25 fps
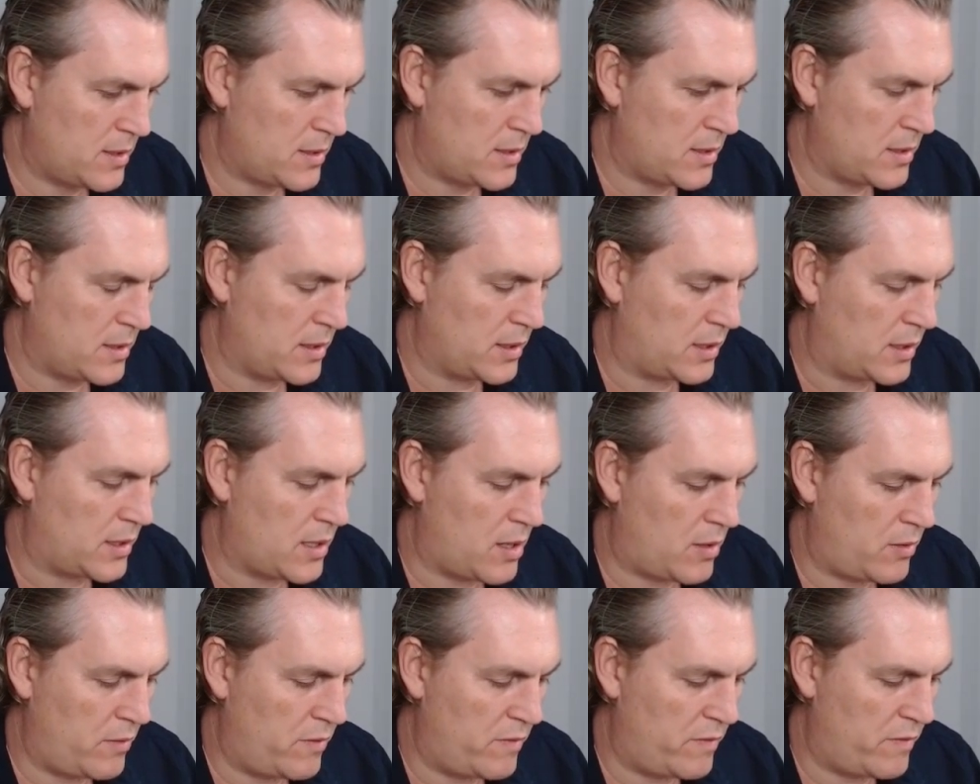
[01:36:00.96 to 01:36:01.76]
The
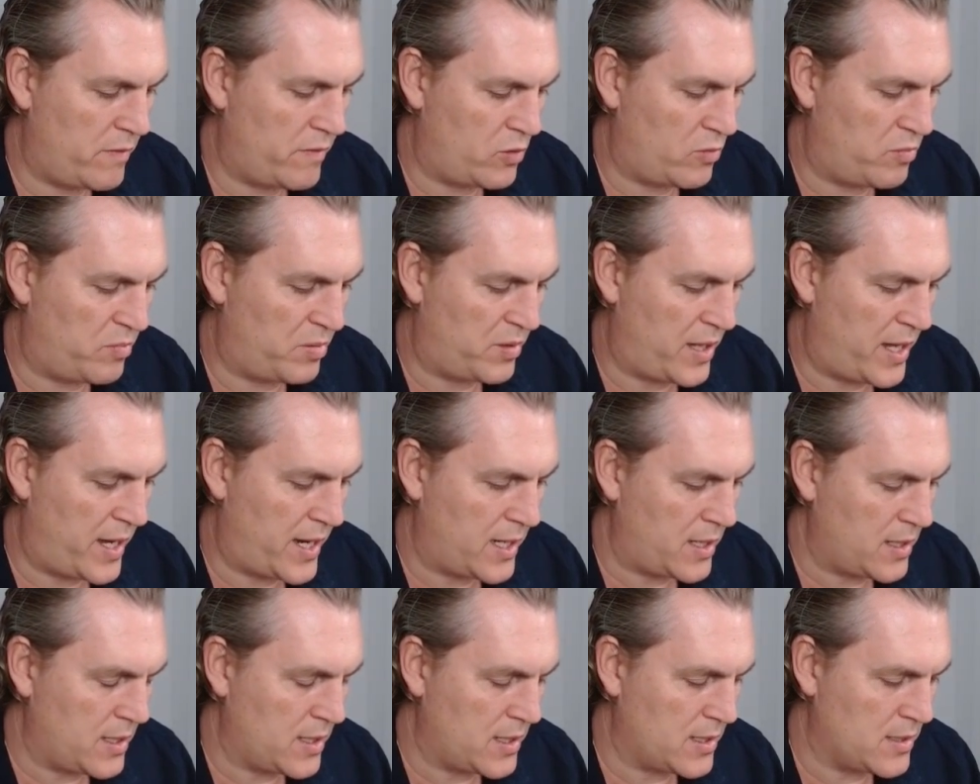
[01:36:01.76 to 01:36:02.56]
Golden Full Plate
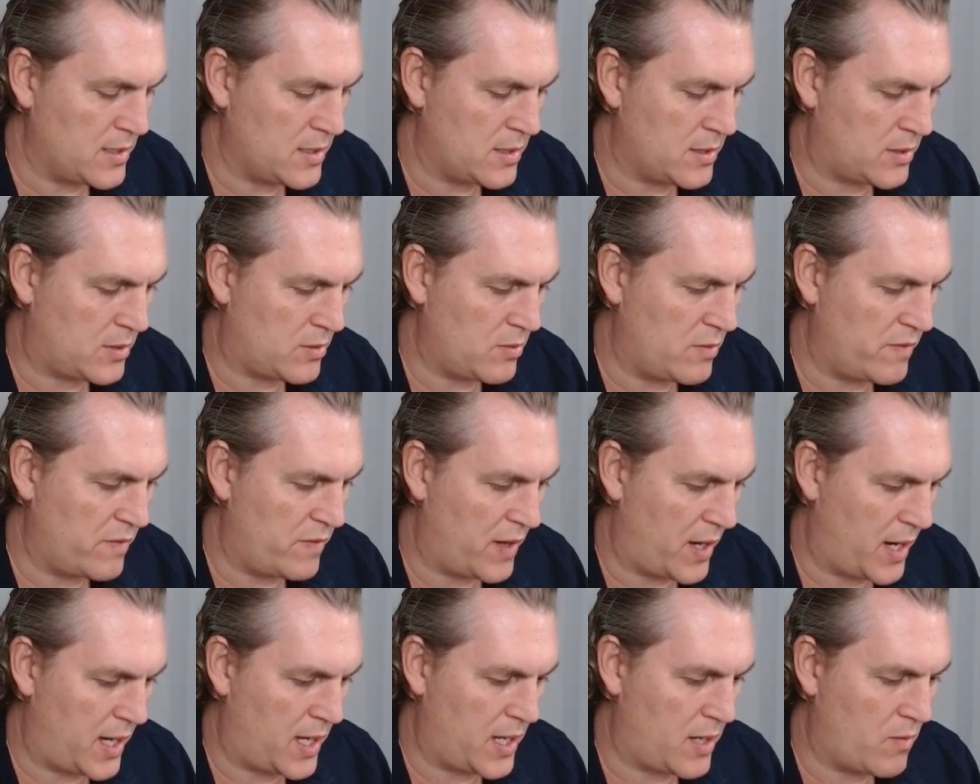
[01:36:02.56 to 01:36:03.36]
is just good for
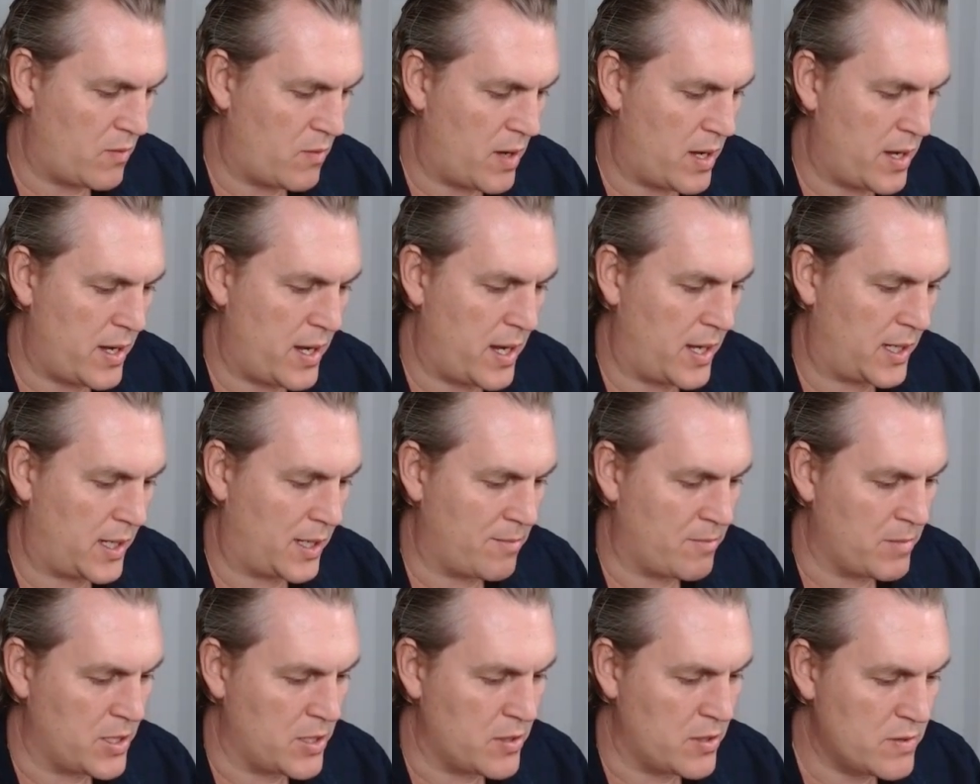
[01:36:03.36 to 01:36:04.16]
anyone and can
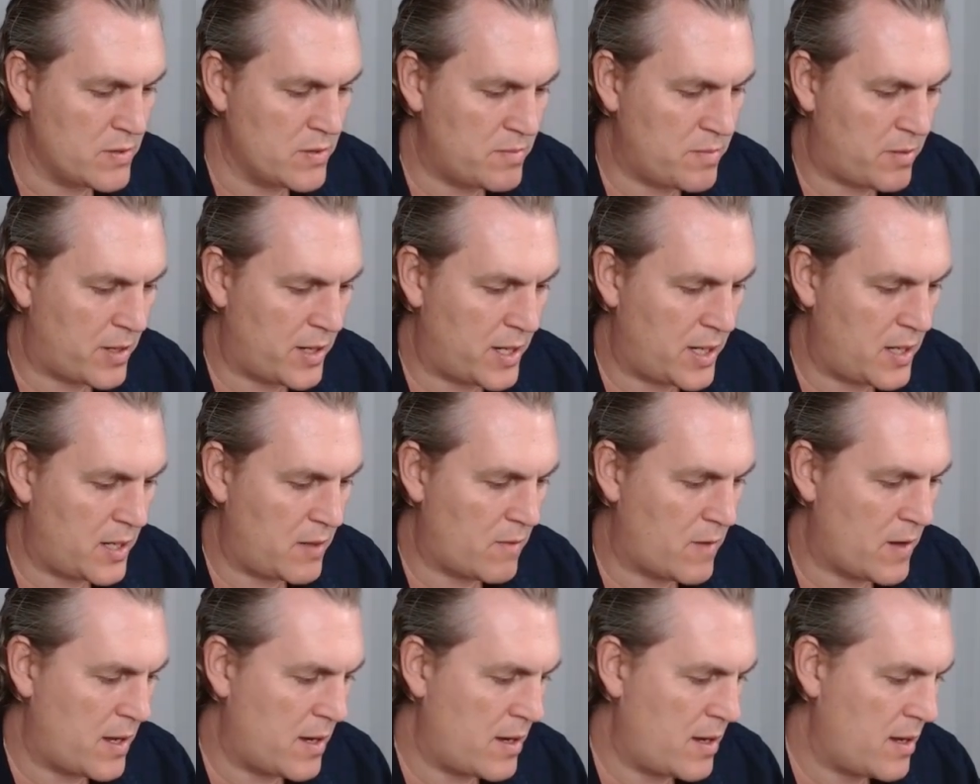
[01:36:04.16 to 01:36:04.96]
be used by
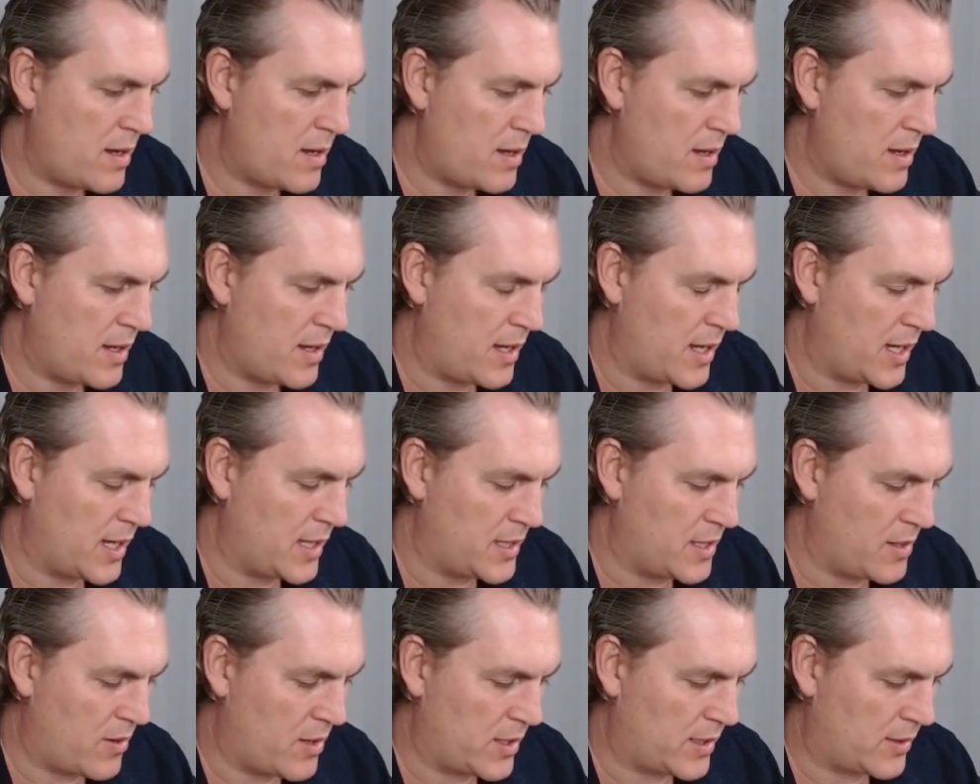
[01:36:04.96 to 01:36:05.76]
anyone, and
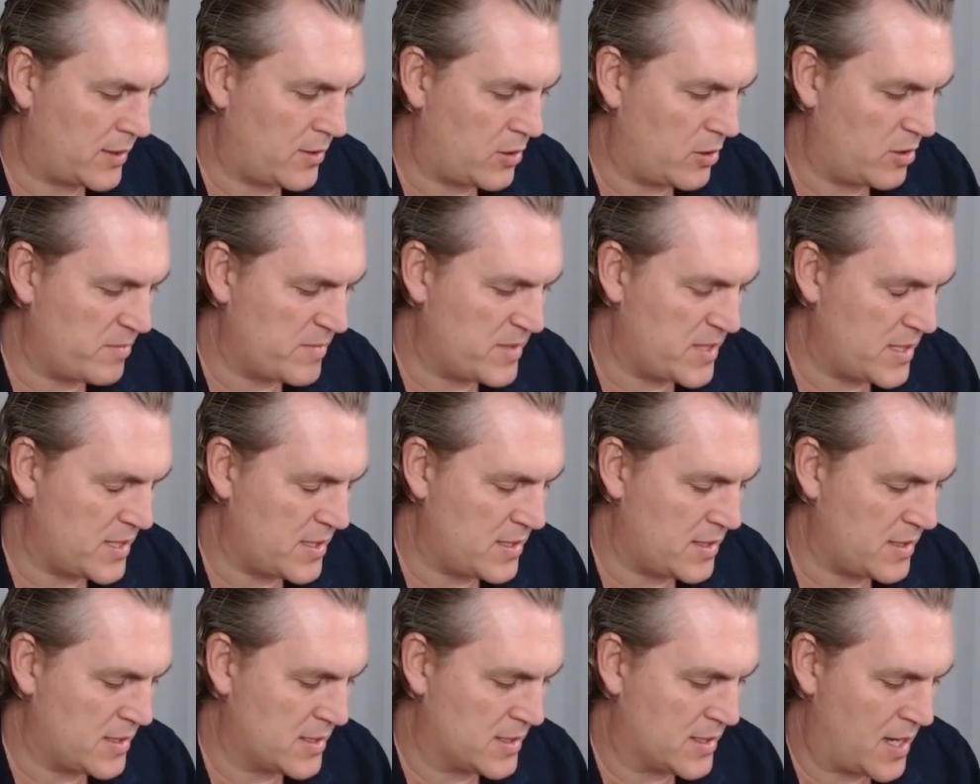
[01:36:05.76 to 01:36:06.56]
the Iron Golem sits
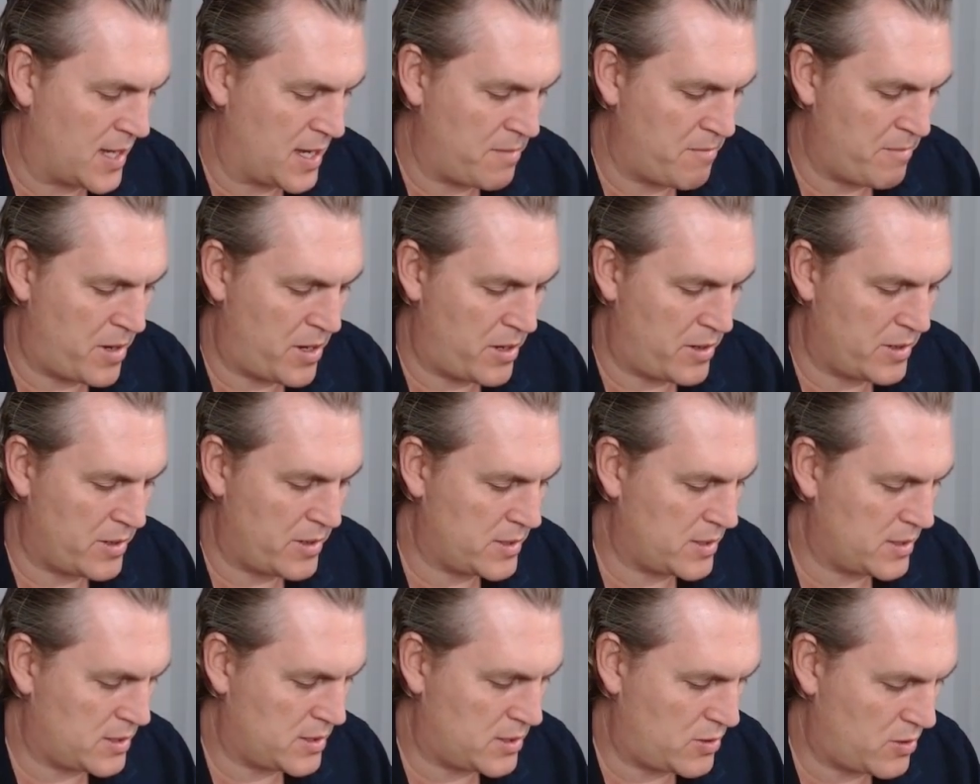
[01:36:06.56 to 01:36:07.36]
in the same boat. It's
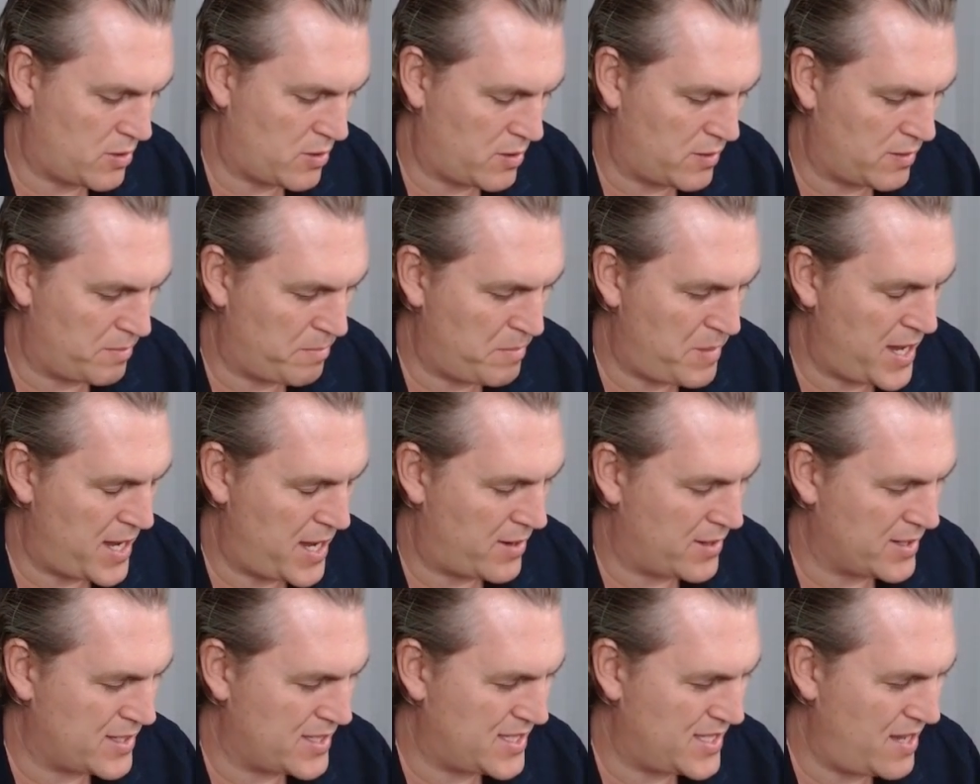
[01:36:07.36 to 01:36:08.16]
a strong
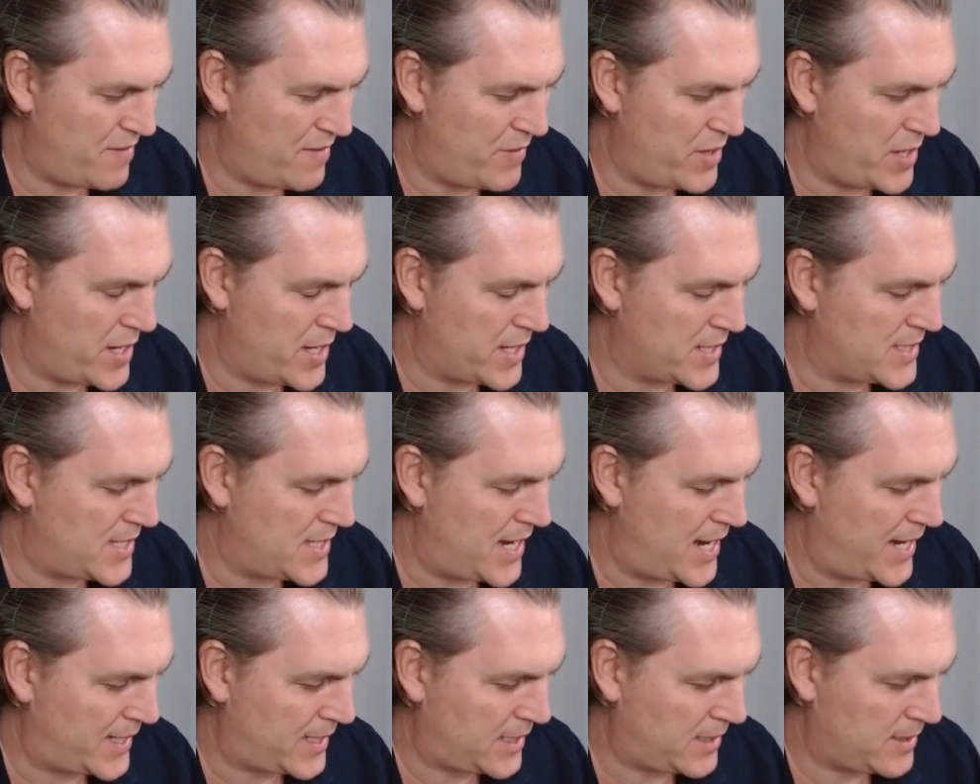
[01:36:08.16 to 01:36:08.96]
power 7
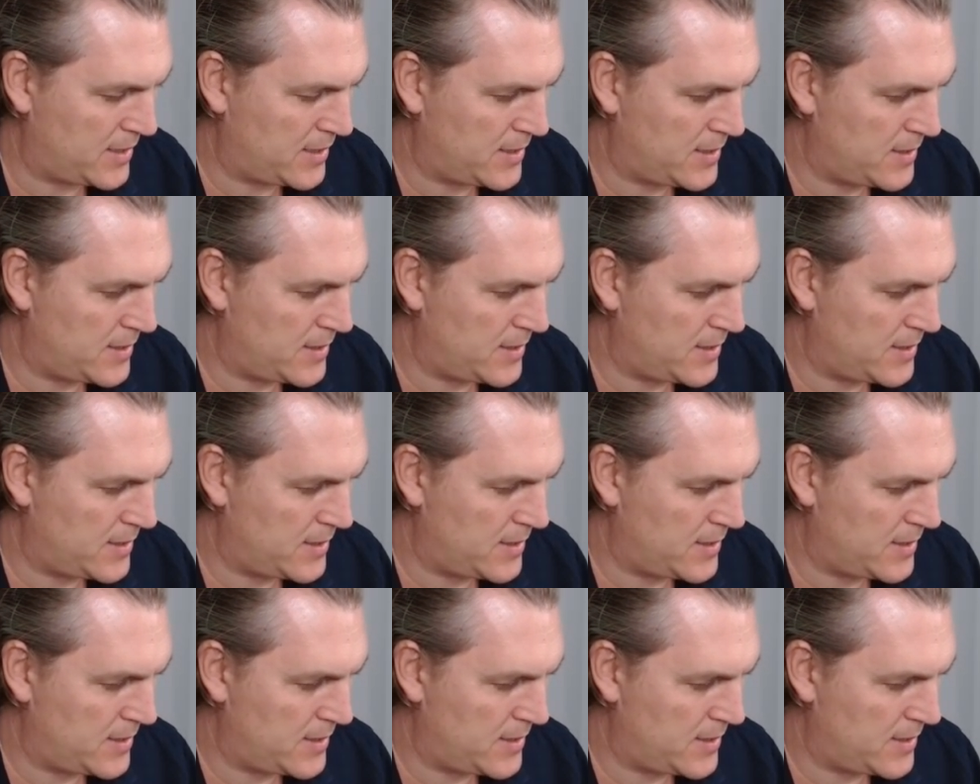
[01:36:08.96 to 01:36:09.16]
attack.